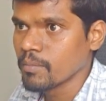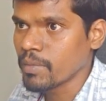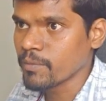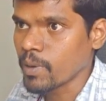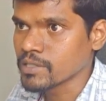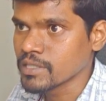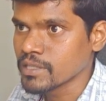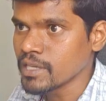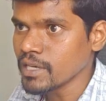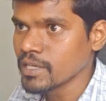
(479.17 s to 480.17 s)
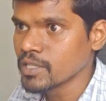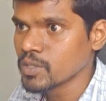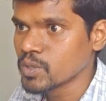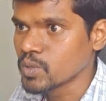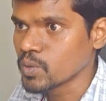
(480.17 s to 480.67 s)
by passing the
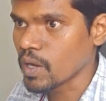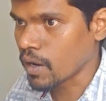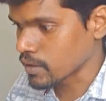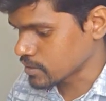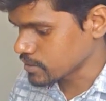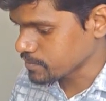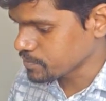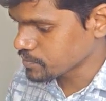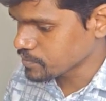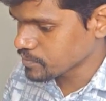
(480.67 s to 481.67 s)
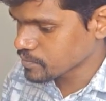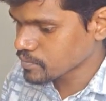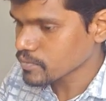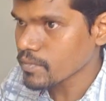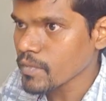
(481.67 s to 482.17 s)
tool args
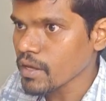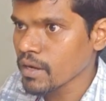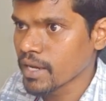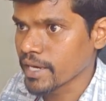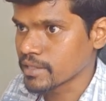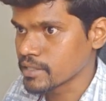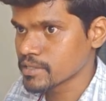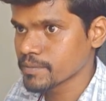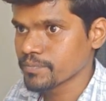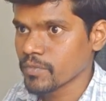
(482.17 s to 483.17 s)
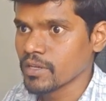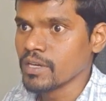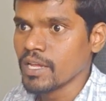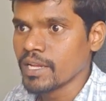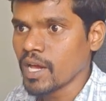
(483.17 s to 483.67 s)
like this.
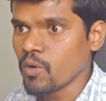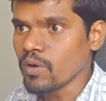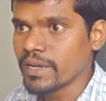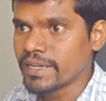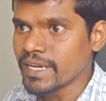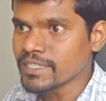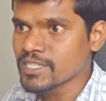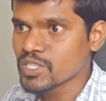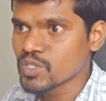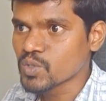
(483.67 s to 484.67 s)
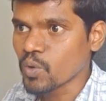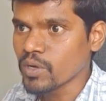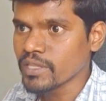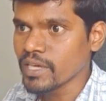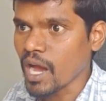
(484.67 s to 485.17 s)
Now let's
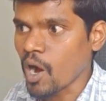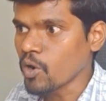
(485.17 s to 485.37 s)
store the